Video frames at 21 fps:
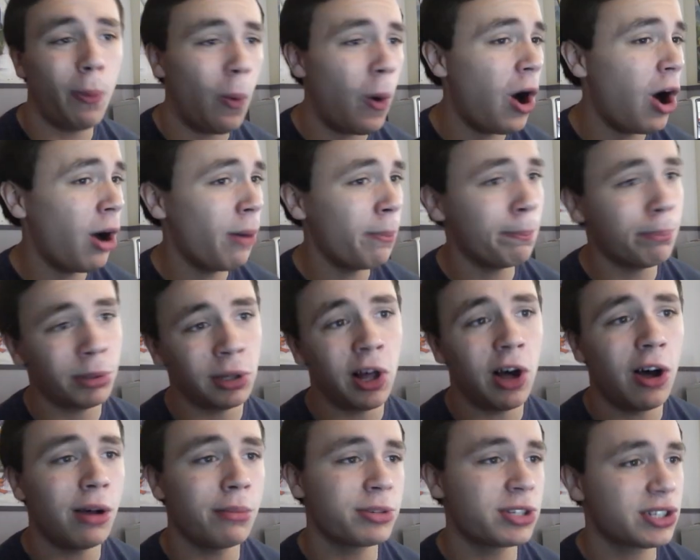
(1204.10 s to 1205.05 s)
Womp,
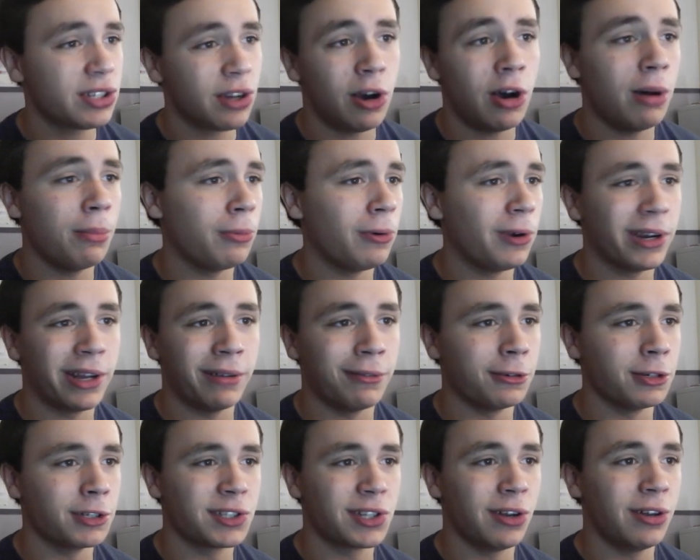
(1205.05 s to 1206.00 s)
Blomp, Stomp,
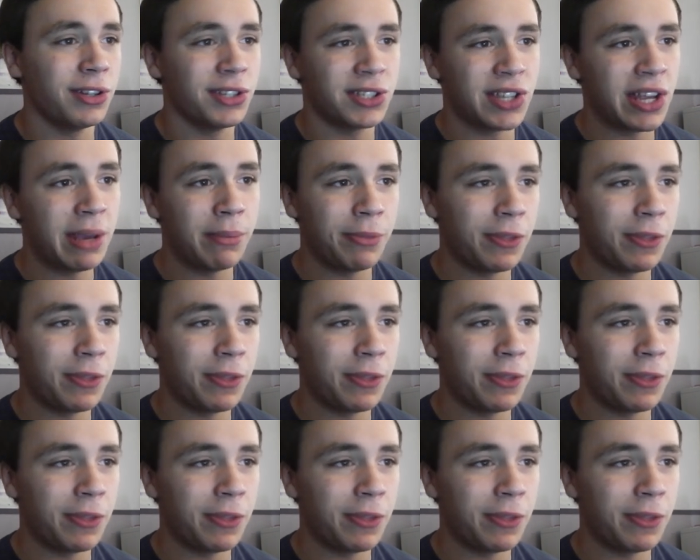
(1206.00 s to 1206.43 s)
whatever. It's all the same